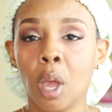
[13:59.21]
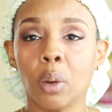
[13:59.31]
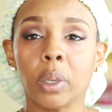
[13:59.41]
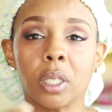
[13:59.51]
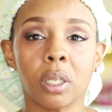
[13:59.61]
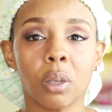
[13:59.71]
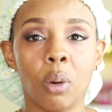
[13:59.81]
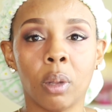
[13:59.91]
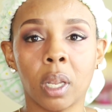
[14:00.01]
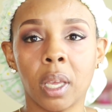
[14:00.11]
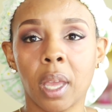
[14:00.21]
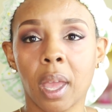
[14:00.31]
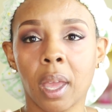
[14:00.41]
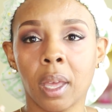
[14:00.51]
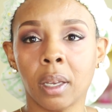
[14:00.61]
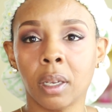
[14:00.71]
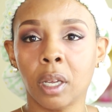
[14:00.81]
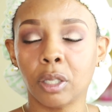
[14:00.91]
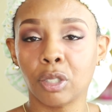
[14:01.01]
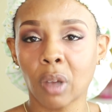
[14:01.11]
which is oily and
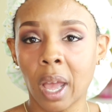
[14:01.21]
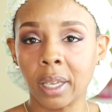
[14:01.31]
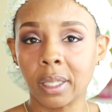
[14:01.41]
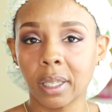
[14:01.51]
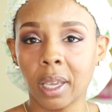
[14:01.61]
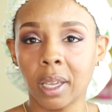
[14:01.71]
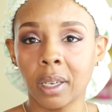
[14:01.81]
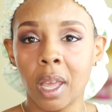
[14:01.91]
dry skin.